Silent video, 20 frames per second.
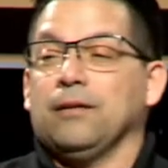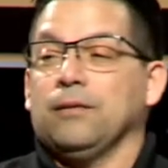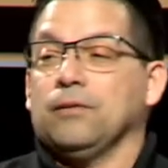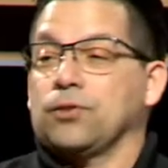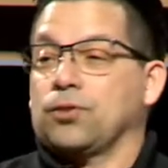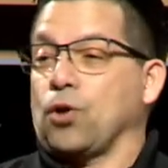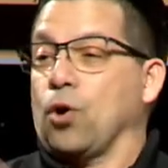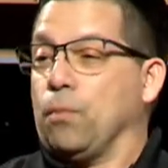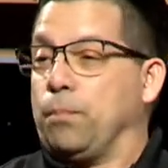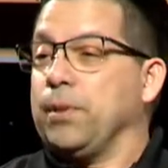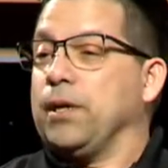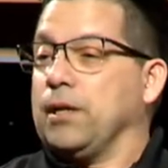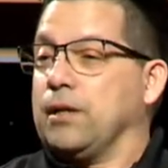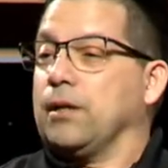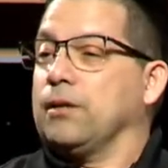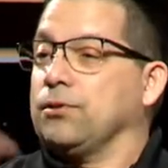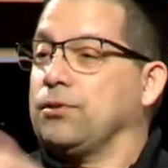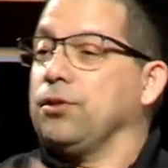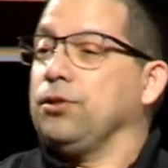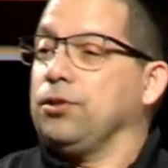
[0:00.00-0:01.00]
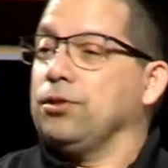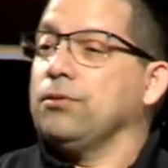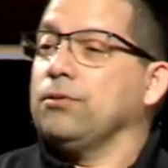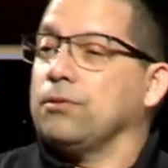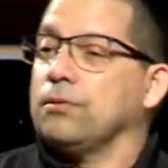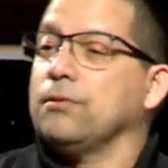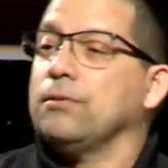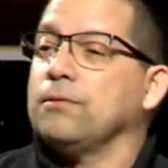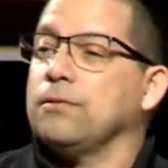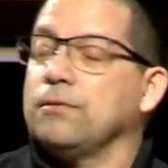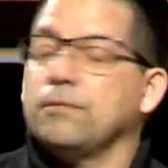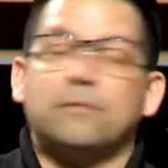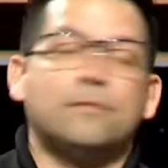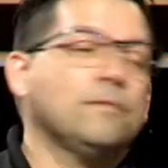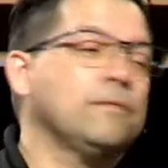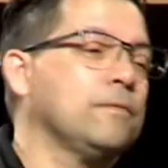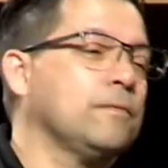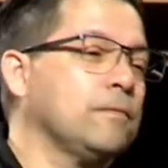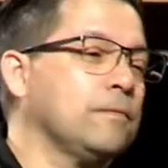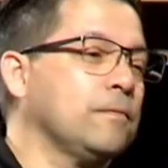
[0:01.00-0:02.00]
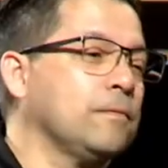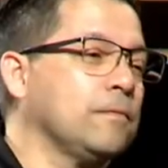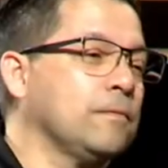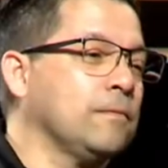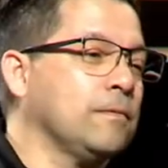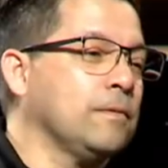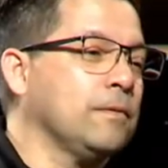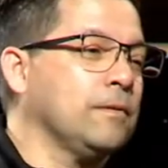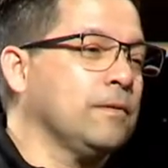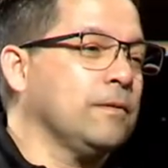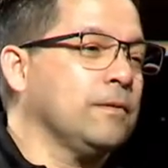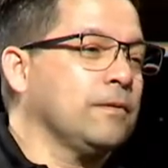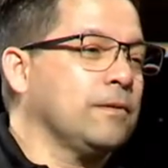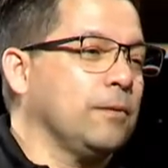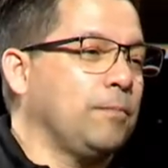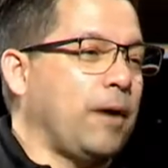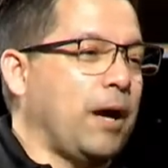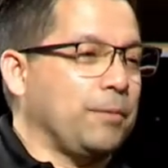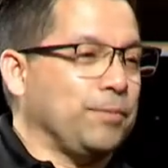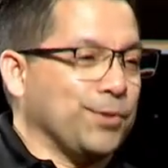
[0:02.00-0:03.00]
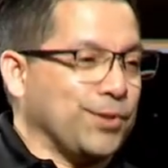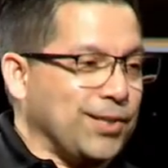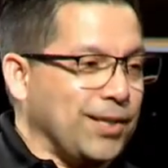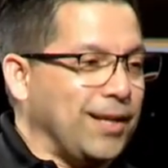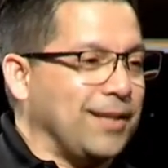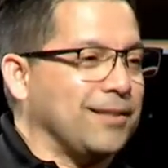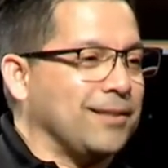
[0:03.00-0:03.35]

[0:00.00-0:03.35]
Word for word: So be it unto you the Bible says.